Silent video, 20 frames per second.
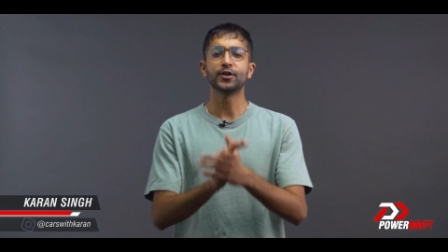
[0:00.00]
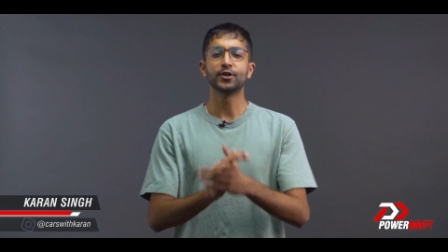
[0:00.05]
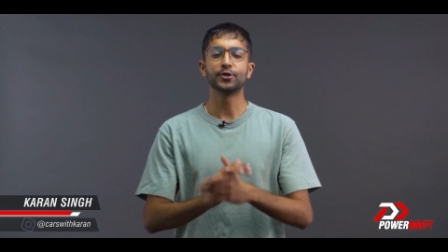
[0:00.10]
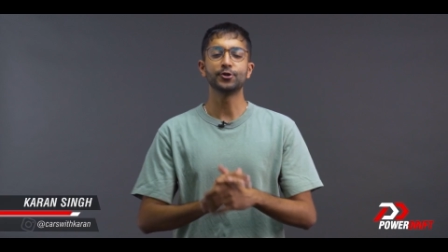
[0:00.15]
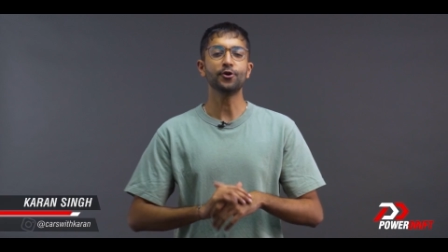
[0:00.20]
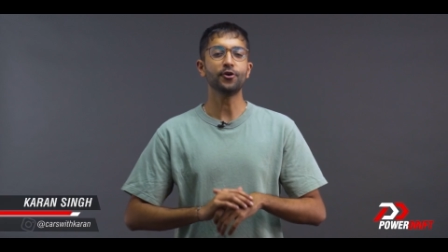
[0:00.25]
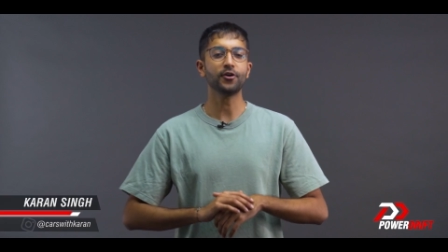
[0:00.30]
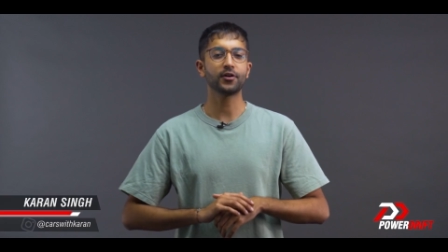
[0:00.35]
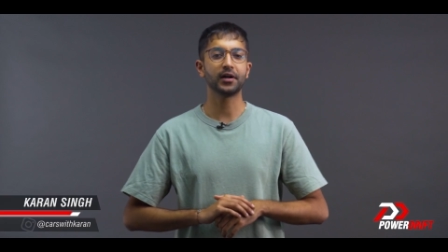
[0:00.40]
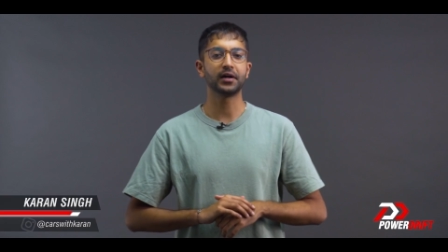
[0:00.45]

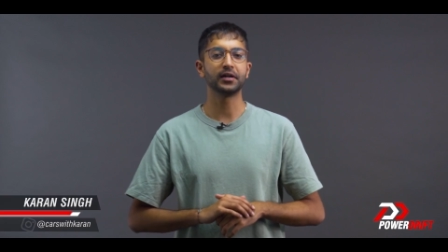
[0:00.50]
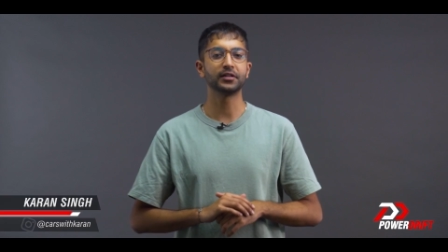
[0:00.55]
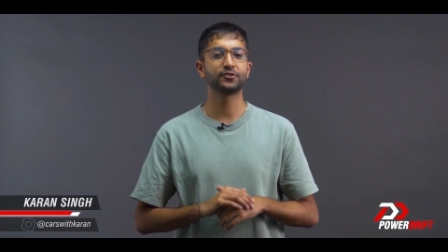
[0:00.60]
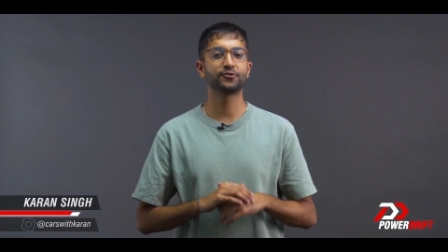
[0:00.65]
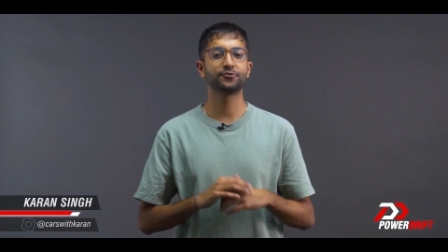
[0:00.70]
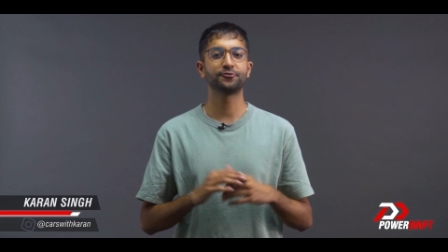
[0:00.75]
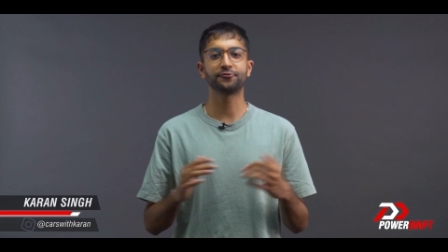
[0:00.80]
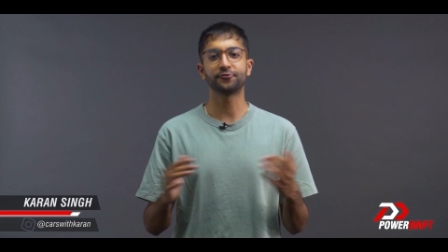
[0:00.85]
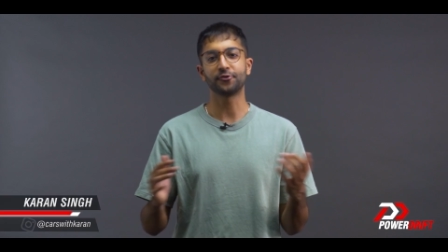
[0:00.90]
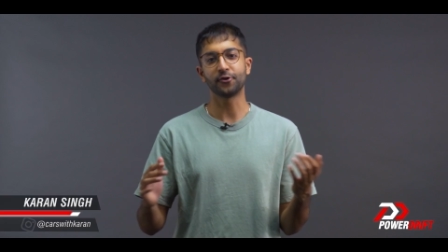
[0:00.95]
your
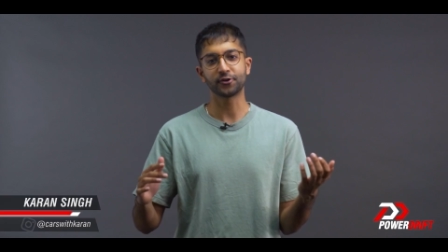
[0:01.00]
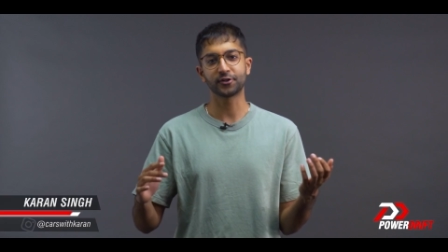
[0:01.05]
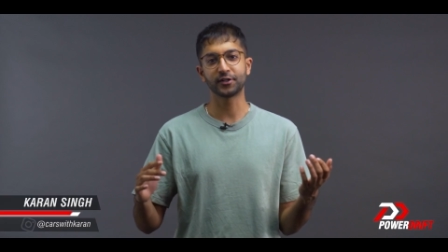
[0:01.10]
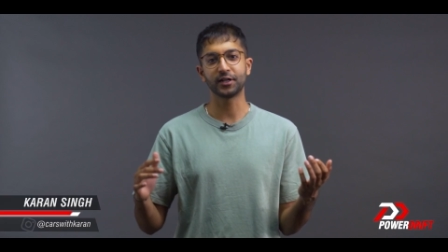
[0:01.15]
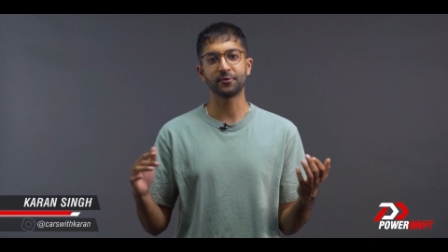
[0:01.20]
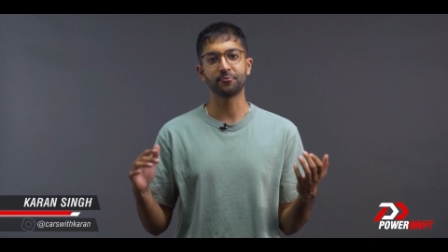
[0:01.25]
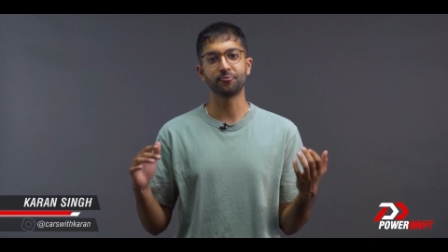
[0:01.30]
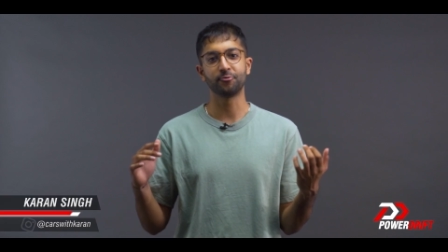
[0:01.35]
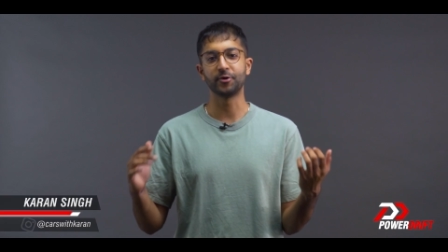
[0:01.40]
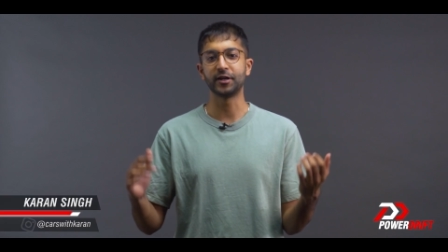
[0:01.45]
car's fogged
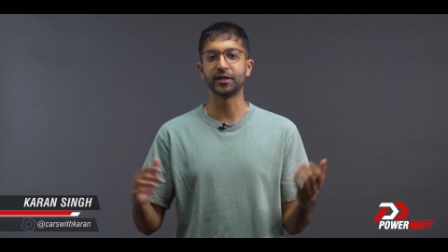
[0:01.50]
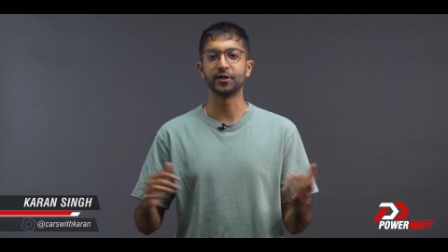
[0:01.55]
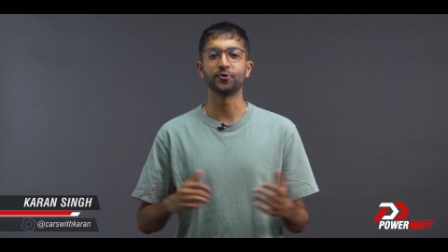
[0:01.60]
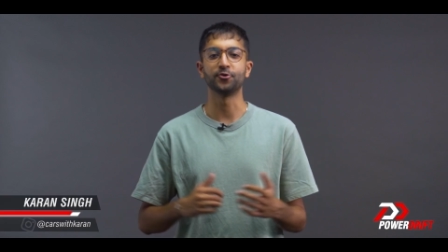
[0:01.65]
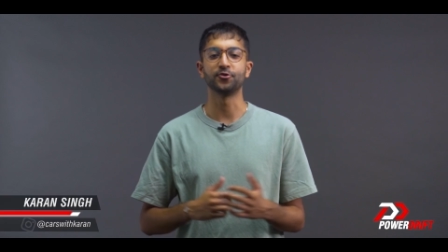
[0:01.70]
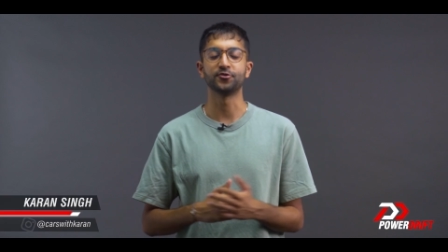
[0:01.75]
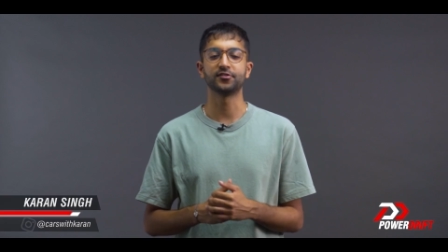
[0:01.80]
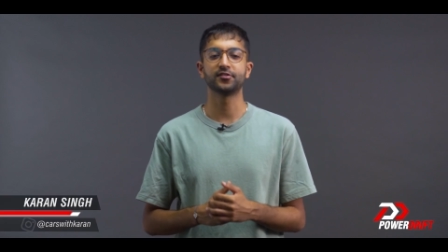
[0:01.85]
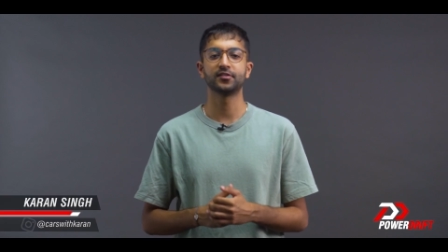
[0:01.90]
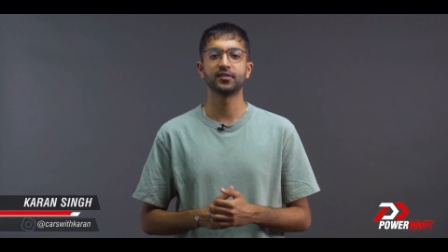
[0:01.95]
up
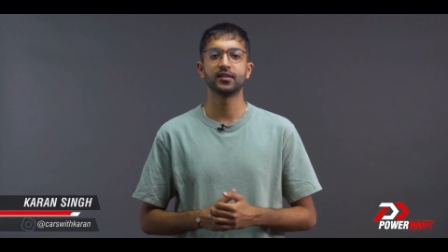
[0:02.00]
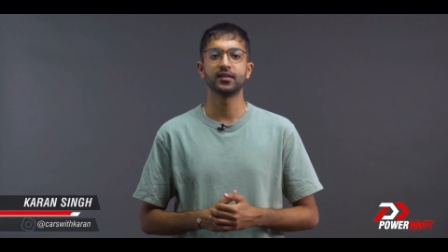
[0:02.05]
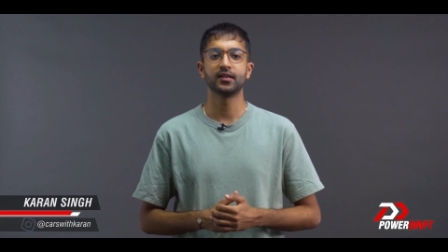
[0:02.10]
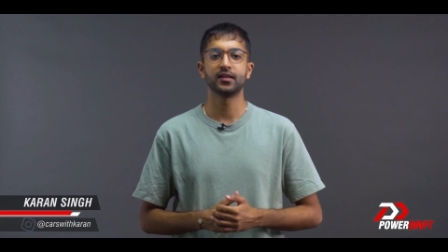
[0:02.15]
windows.